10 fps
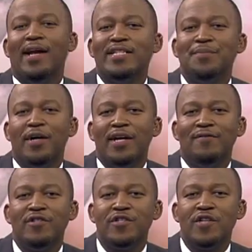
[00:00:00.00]
Anant, I'm going
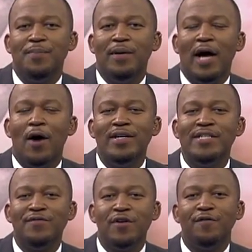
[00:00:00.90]
to have to stop our
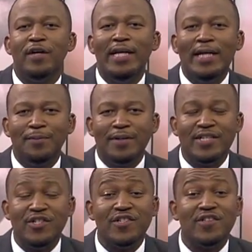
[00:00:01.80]
interview for a little
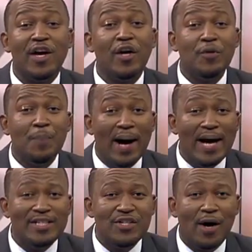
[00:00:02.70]
bit and just say
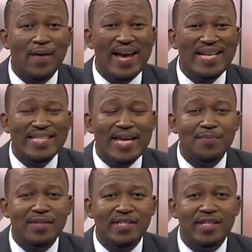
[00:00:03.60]
goodbye to our S
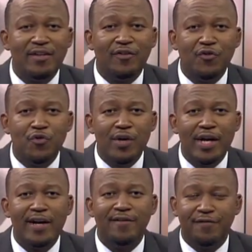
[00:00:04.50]
A B C
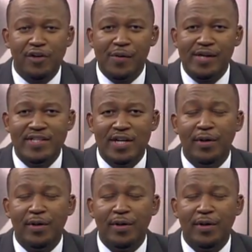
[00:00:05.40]
three viewers.